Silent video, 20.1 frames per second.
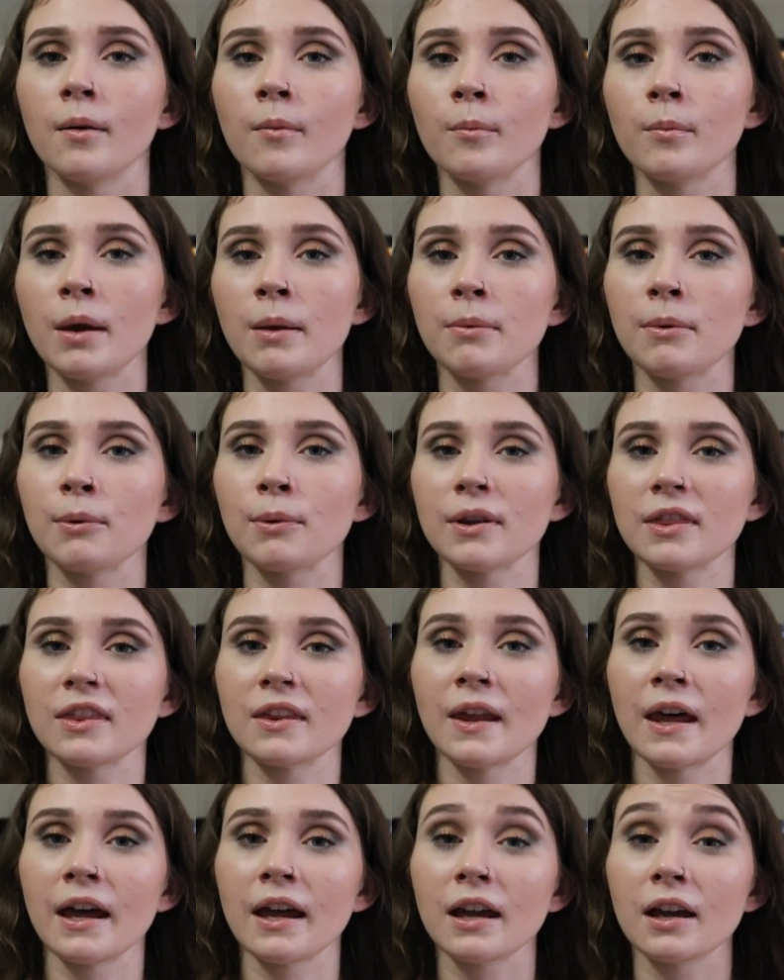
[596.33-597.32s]
maybe with
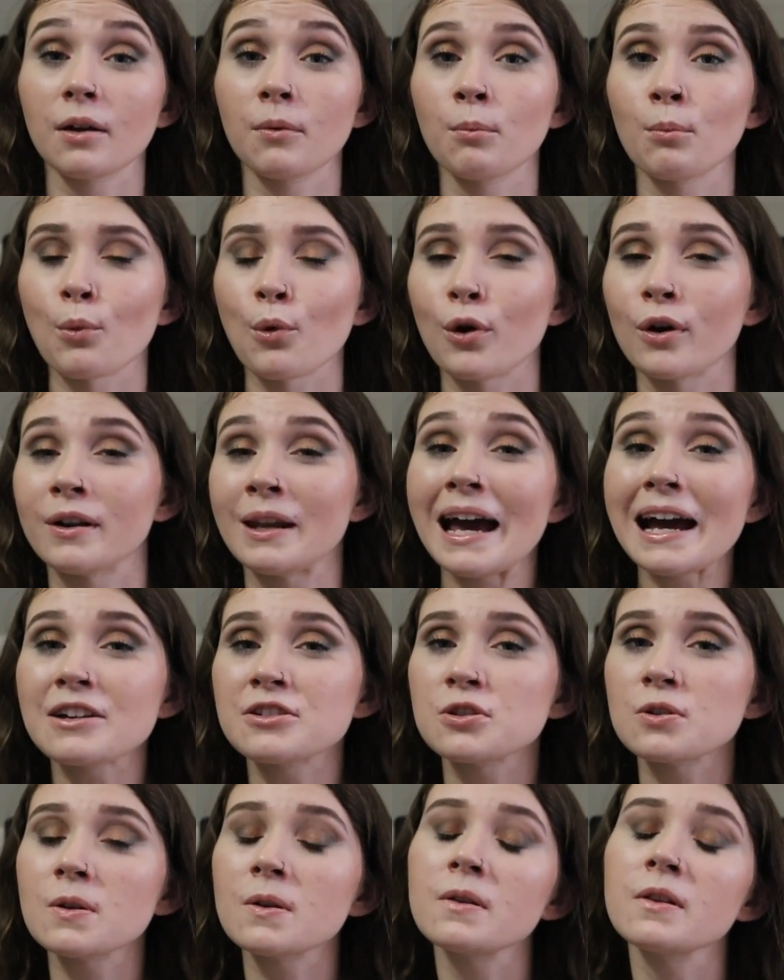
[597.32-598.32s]
like more
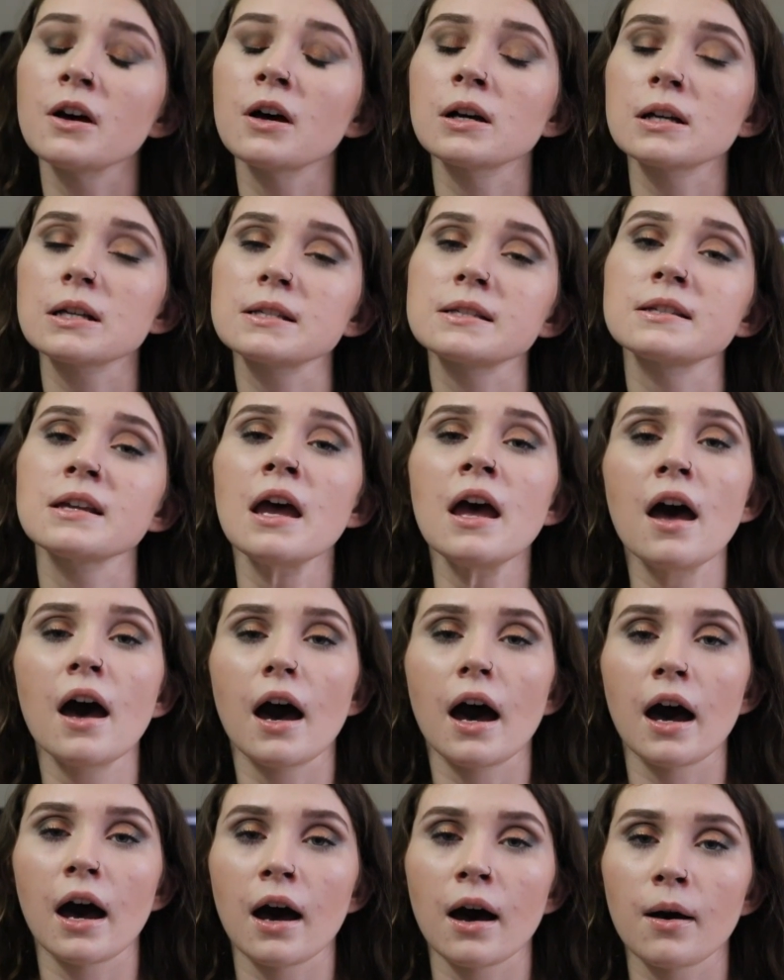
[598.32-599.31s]
natural looks,
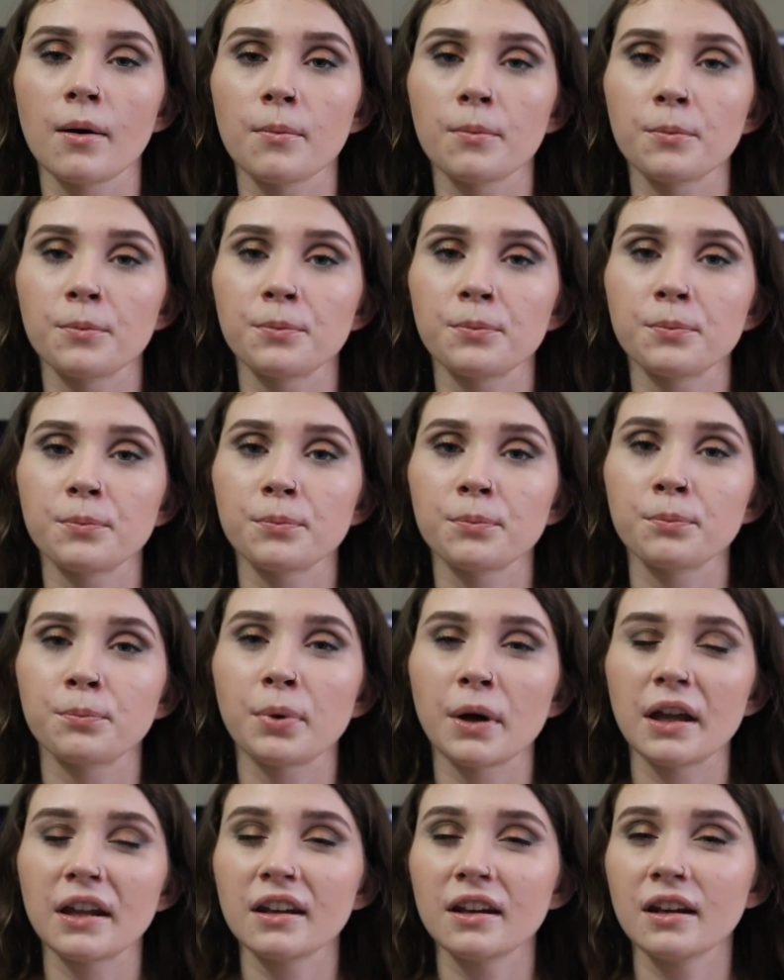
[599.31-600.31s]

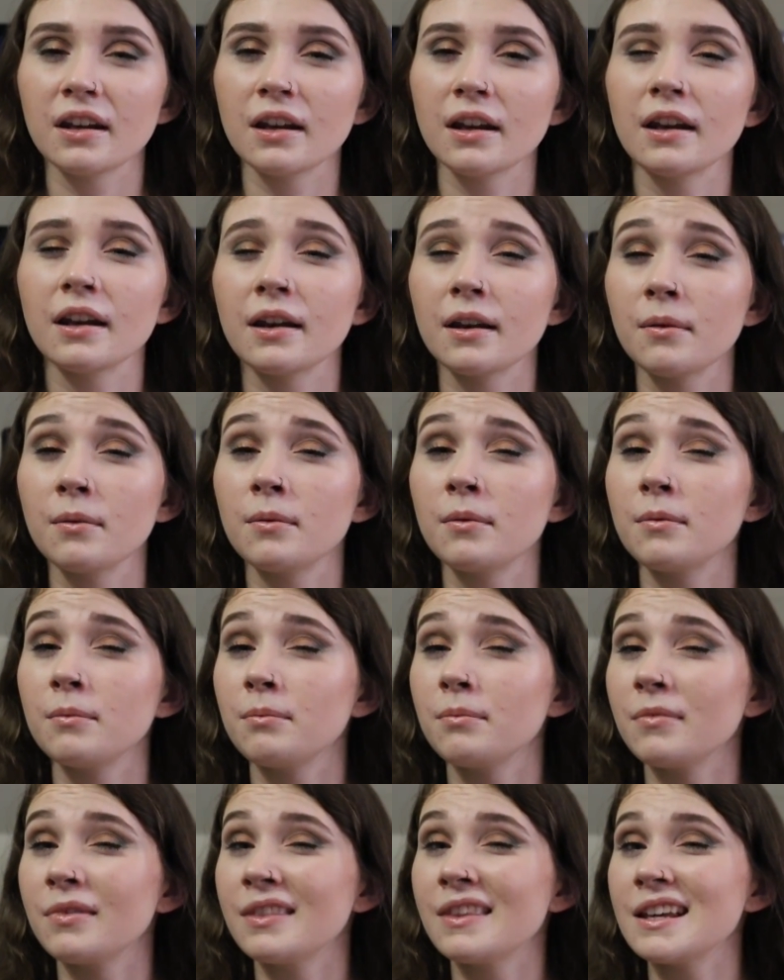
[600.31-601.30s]
but
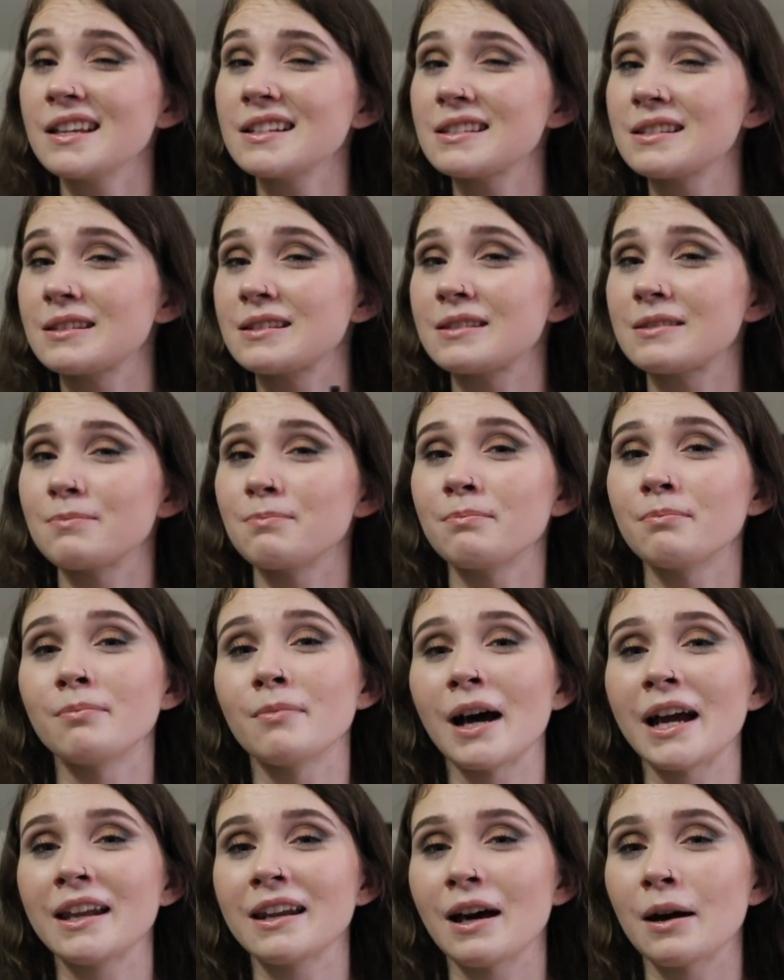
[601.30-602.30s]
this
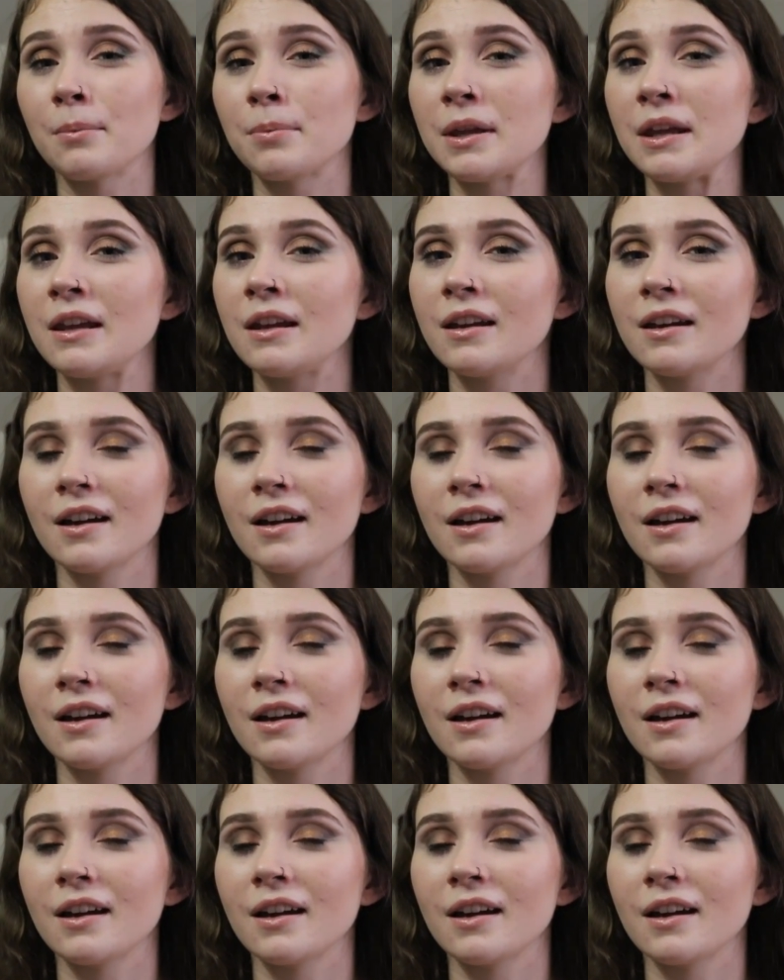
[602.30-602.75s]
might not be